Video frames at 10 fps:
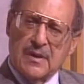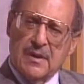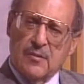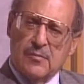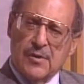
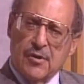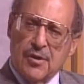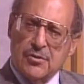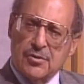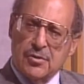Went
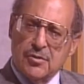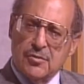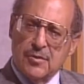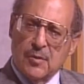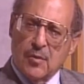on
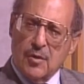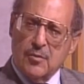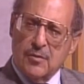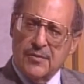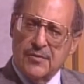to
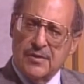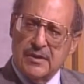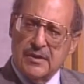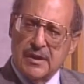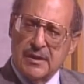work with
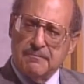the